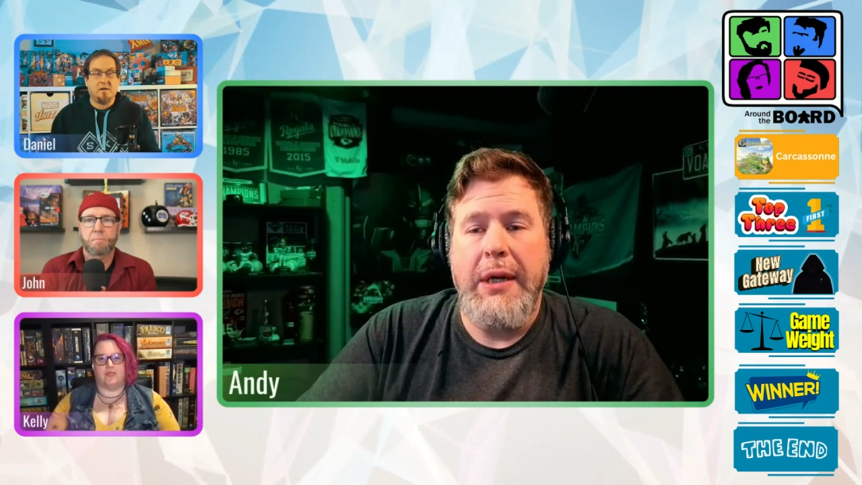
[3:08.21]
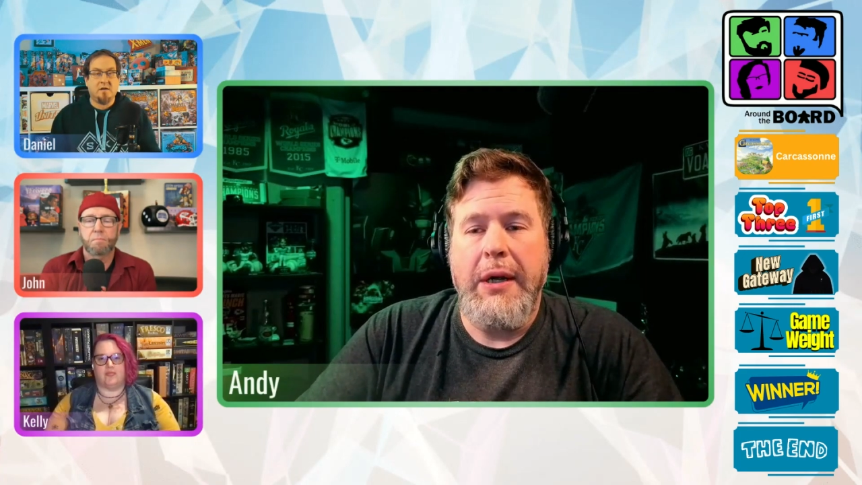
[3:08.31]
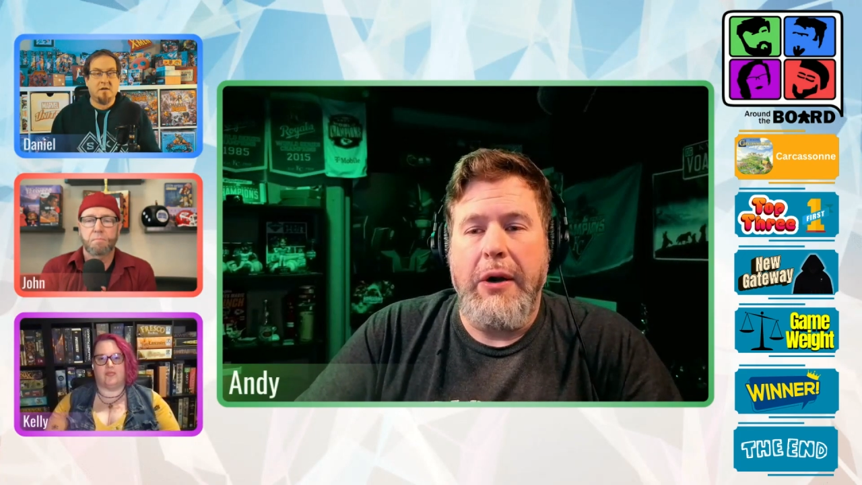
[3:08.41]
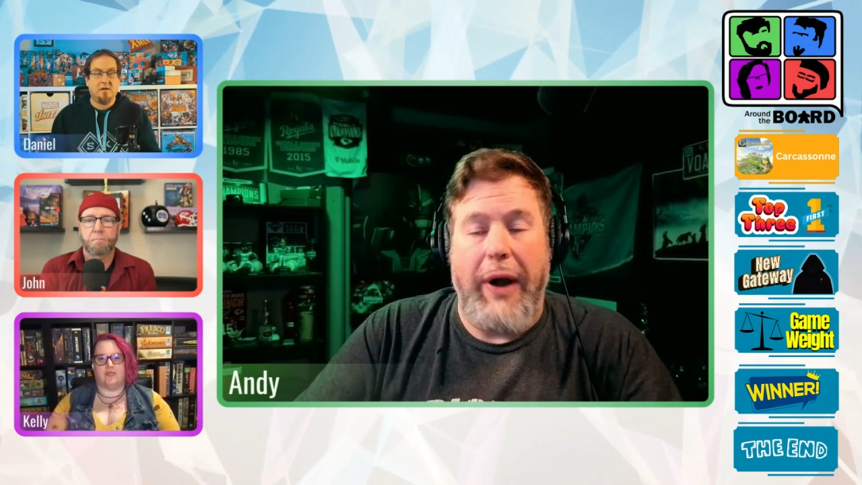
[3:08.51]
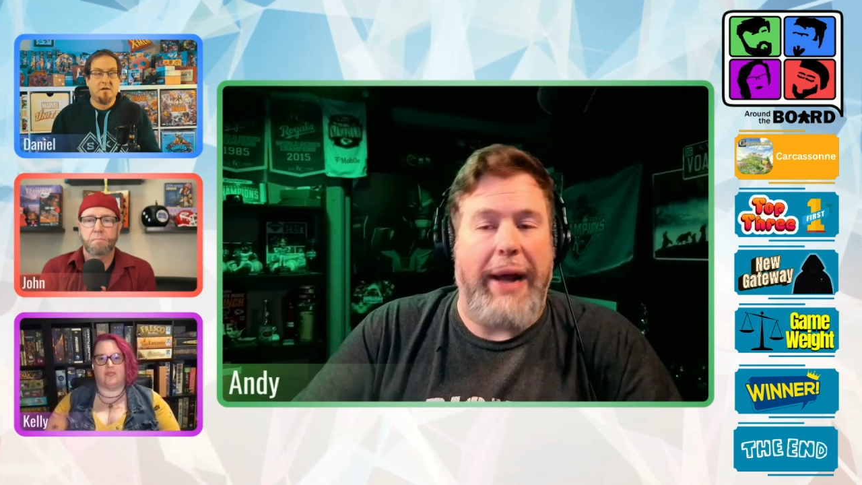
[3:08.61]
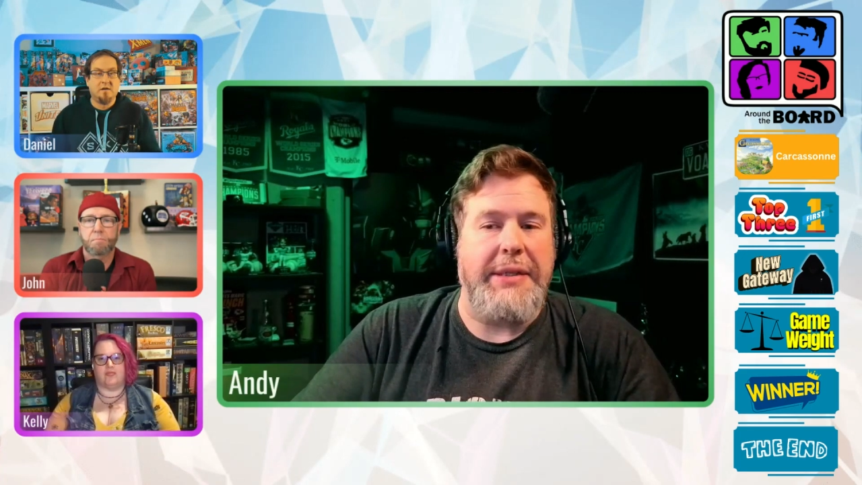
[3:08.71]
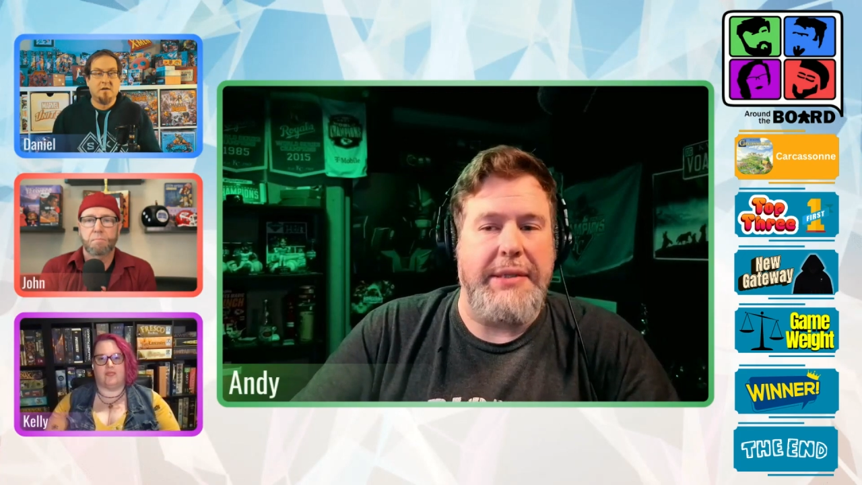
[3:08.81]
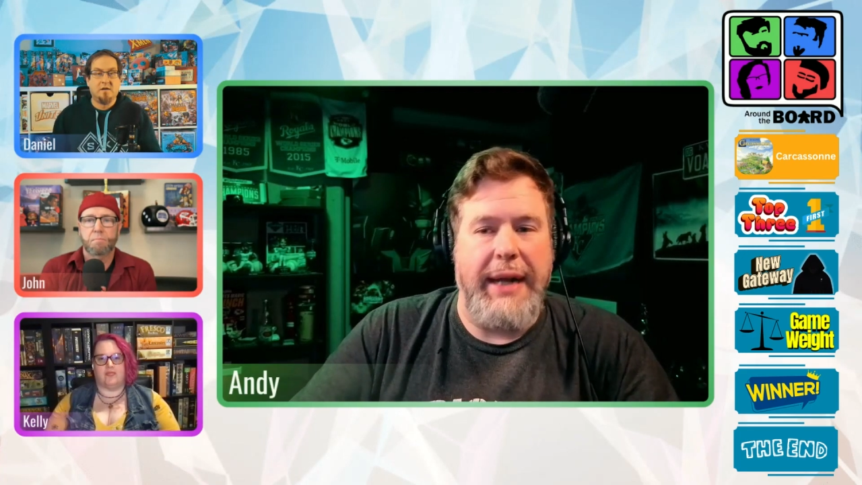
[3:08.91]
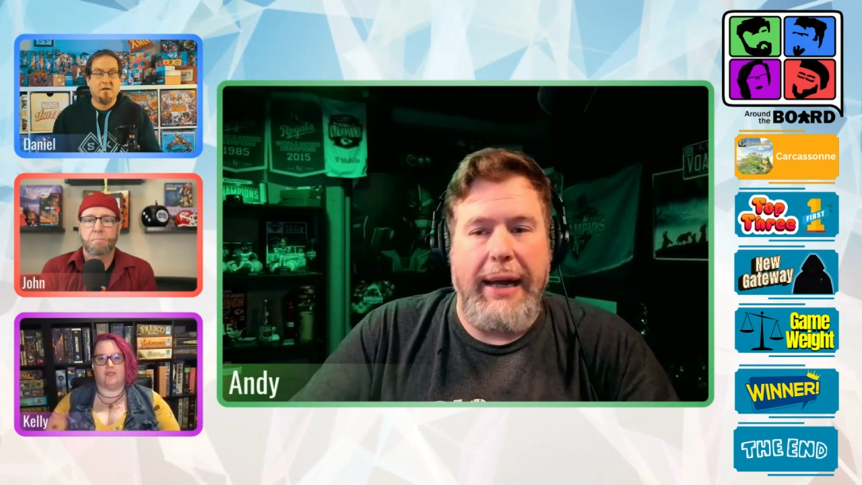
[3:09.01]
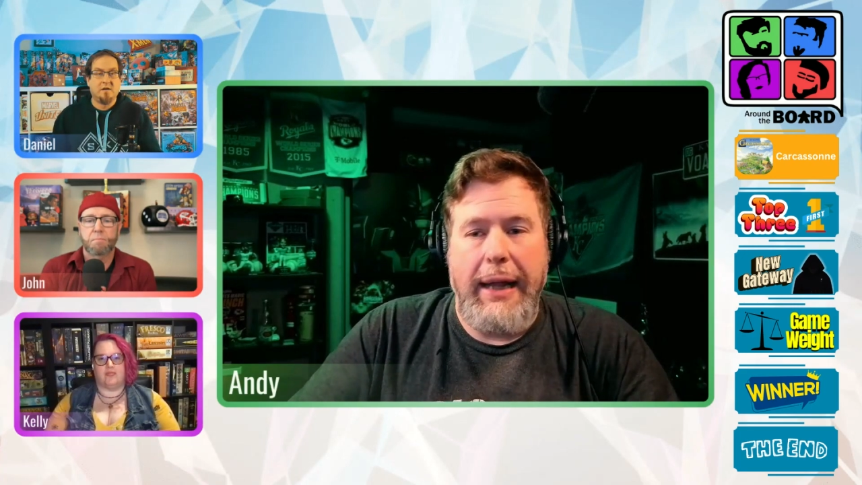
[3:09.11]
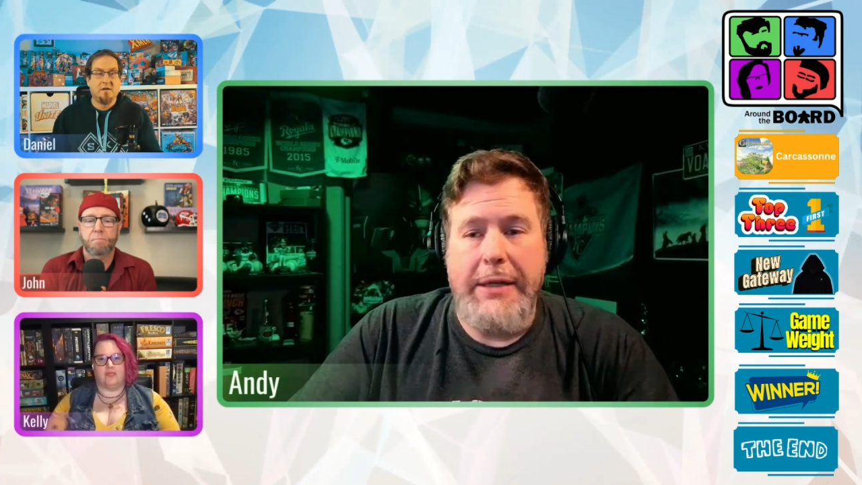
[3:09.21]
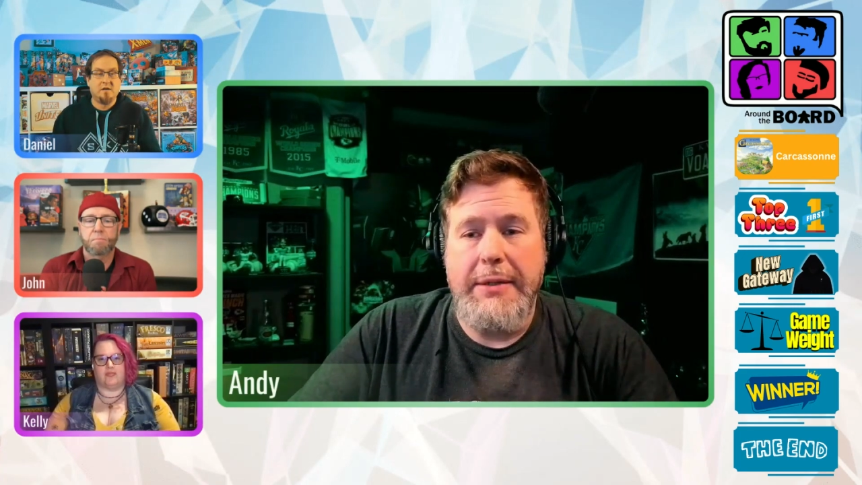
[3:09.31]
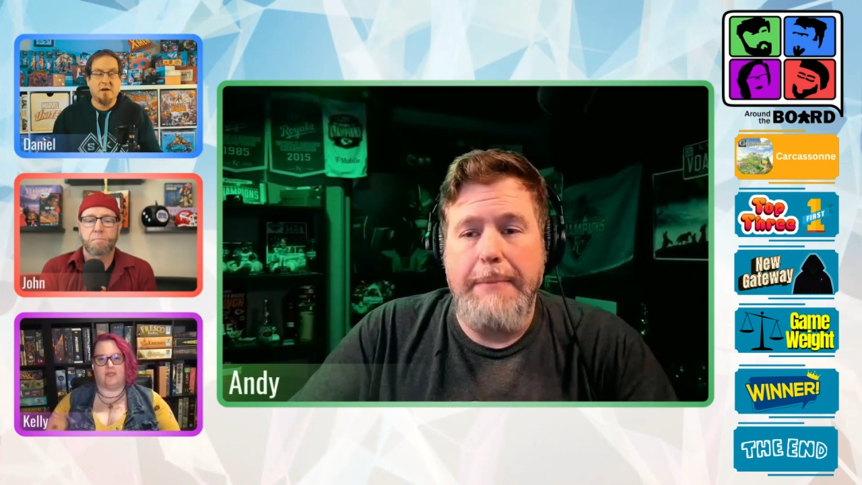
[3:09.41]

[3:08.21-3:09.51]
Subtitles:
or Axis and Allies. But